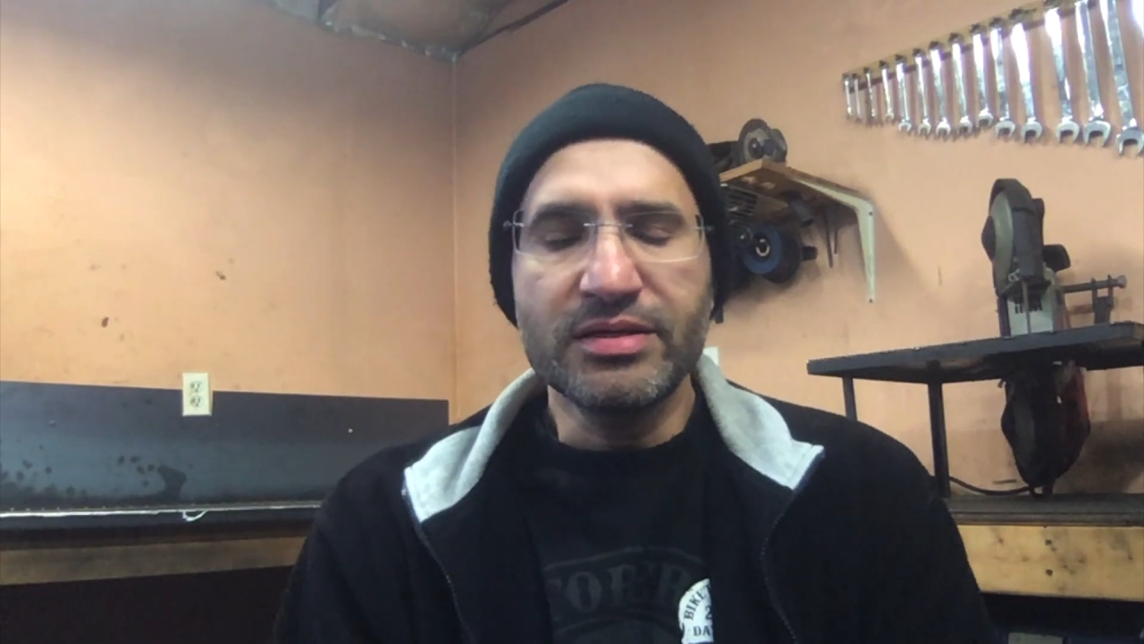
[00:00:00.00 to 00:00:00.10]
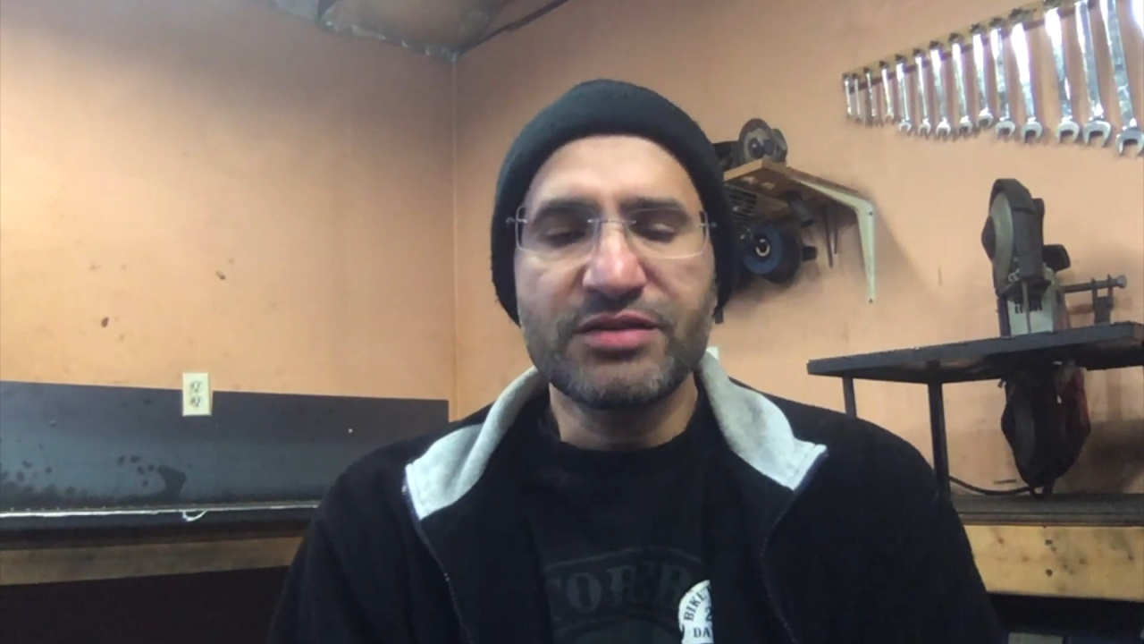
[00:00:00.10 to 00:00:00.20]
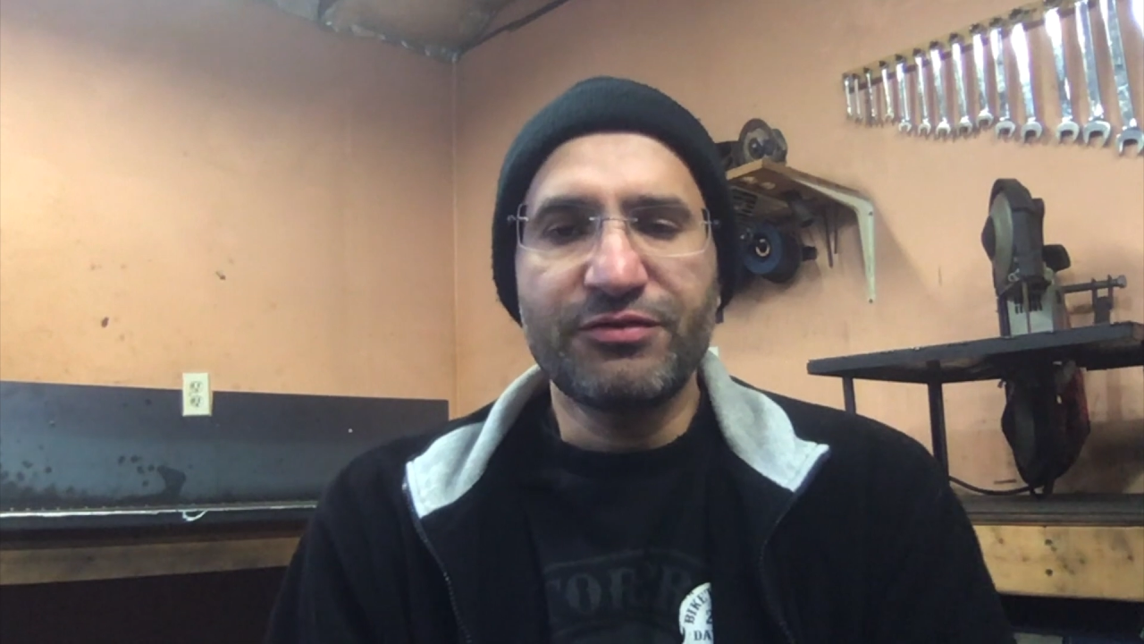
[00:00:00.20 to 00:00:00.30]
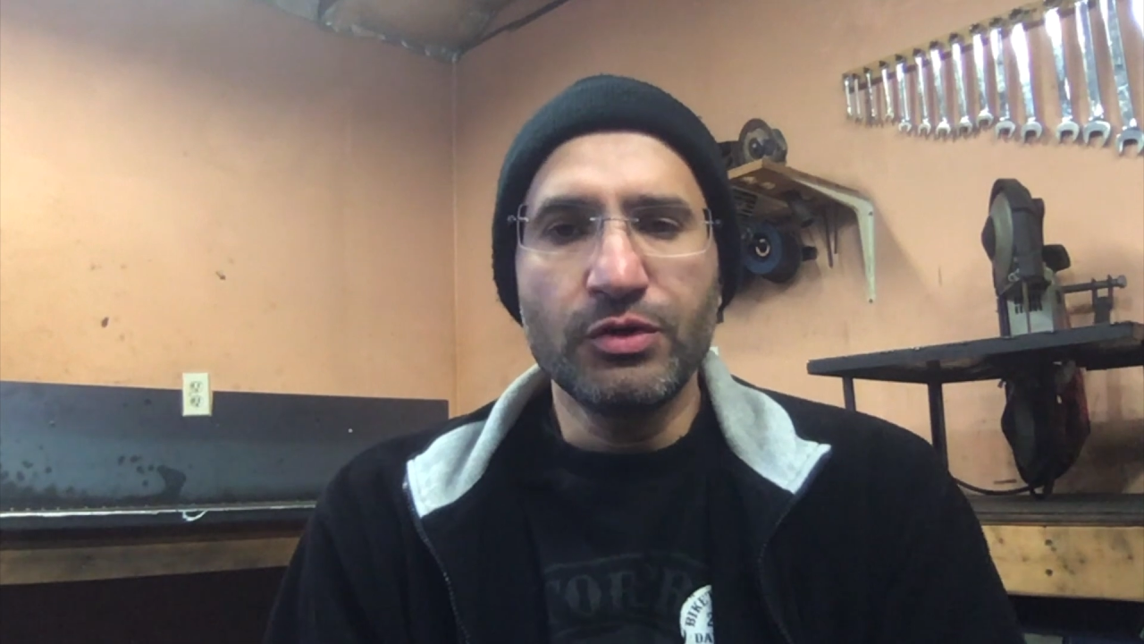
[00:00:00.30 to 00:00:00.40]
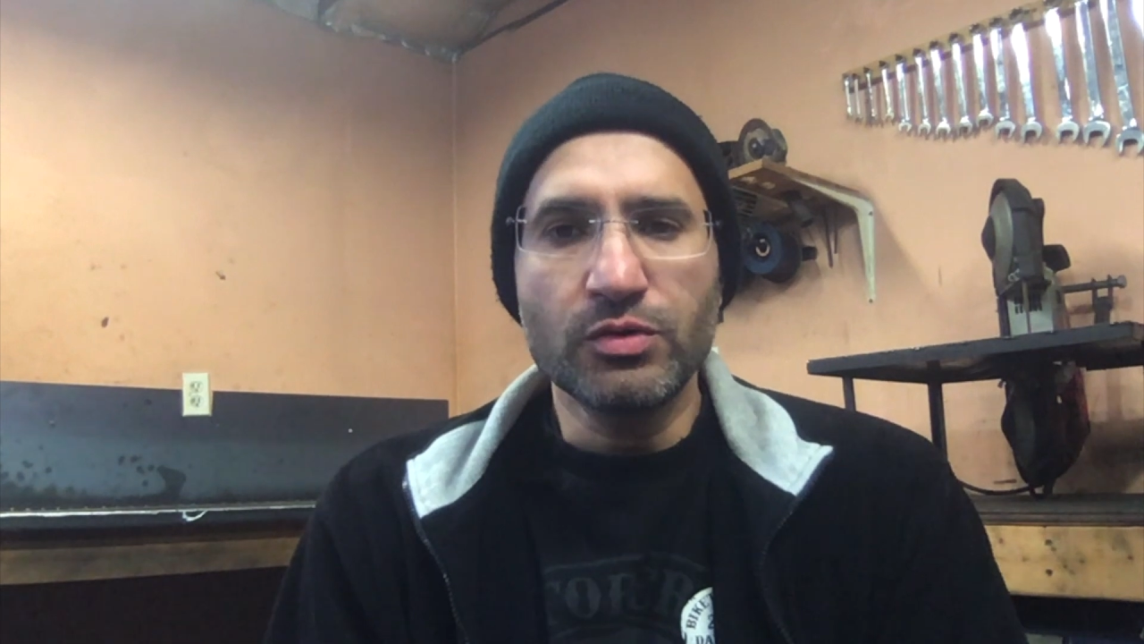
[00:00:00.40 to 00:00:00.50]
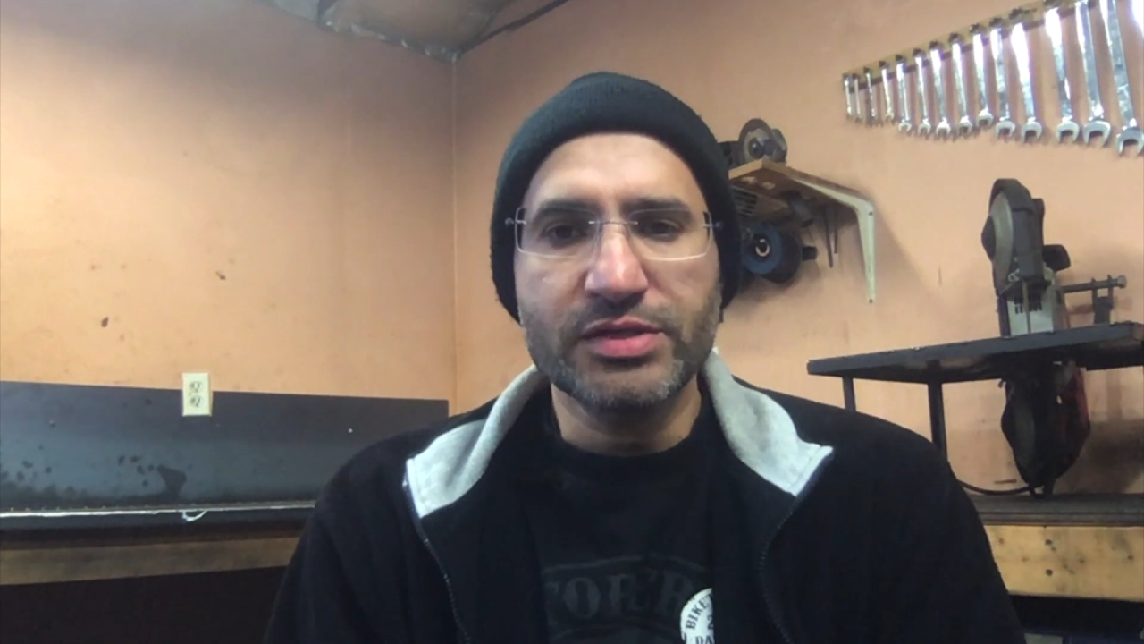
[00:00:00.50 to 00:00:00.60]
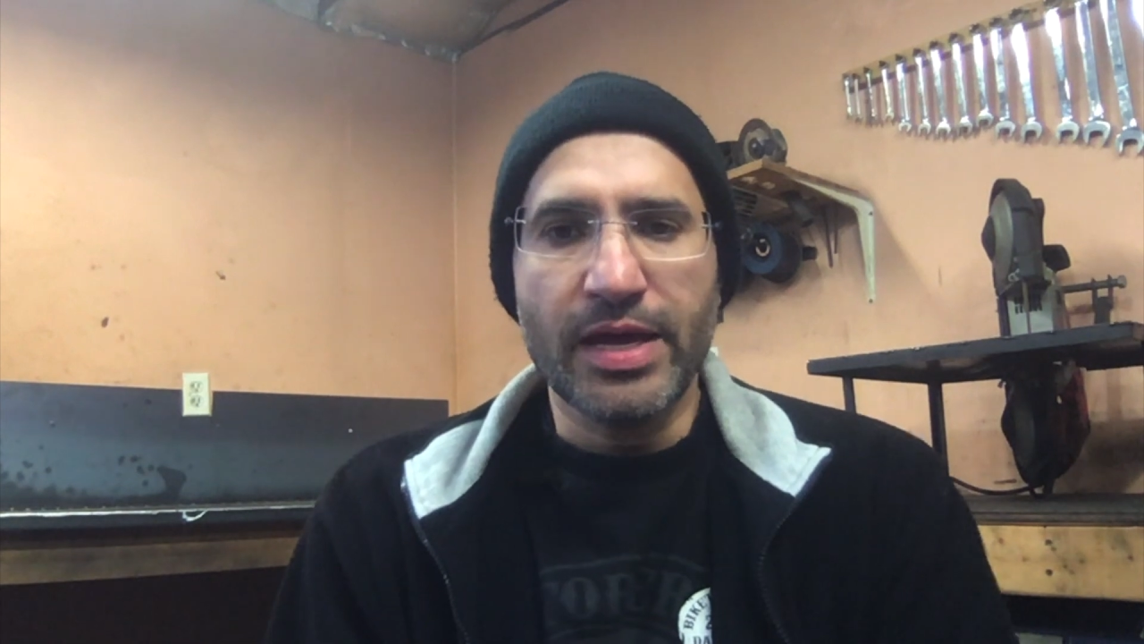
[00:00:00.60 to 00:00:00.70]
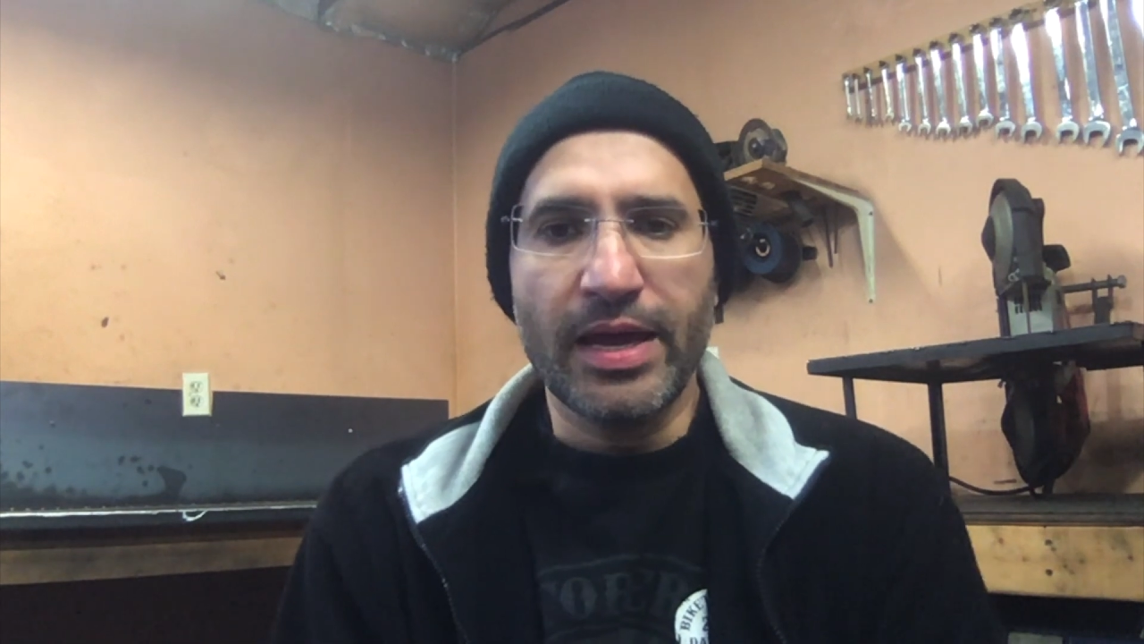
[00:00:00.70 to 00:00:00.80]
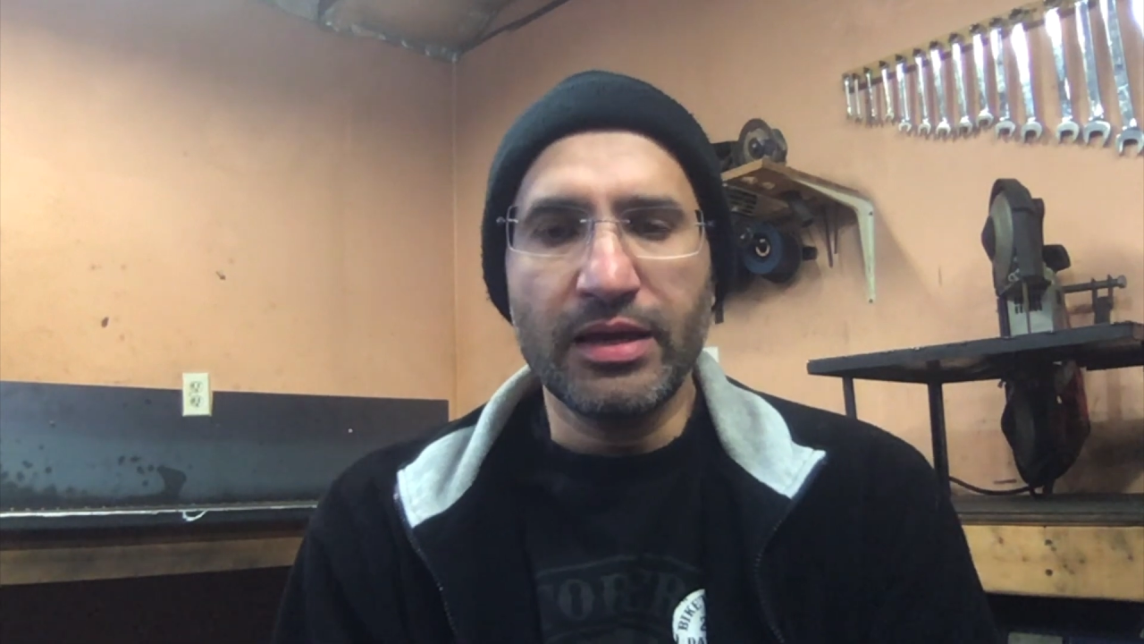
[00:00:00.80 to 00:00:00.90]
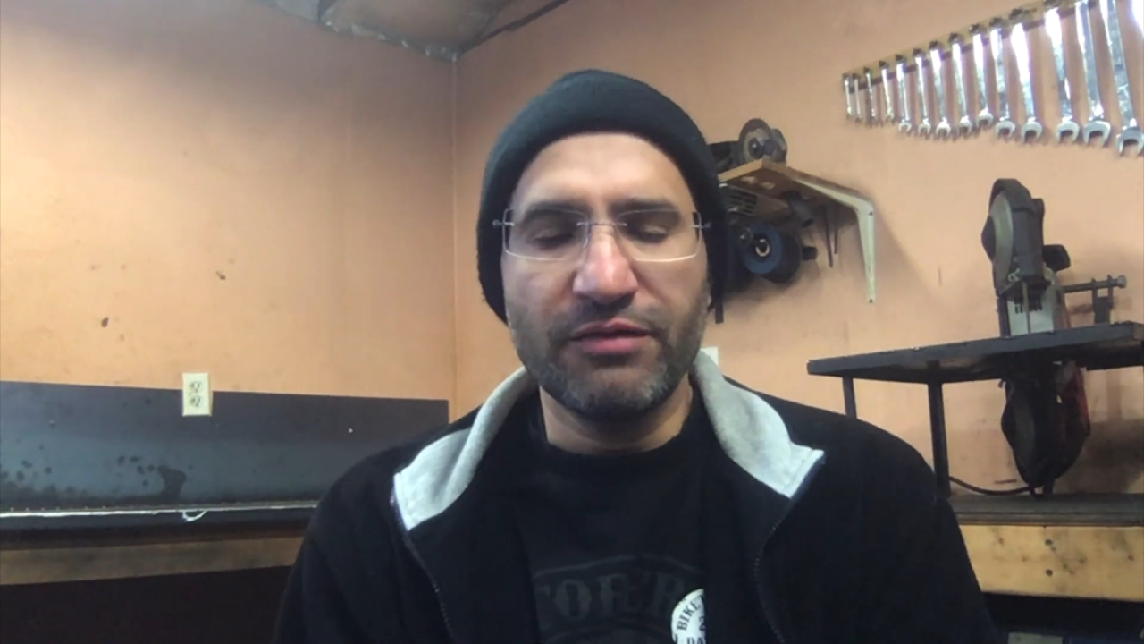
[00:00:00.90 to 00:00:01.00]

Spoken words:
this fuel tank,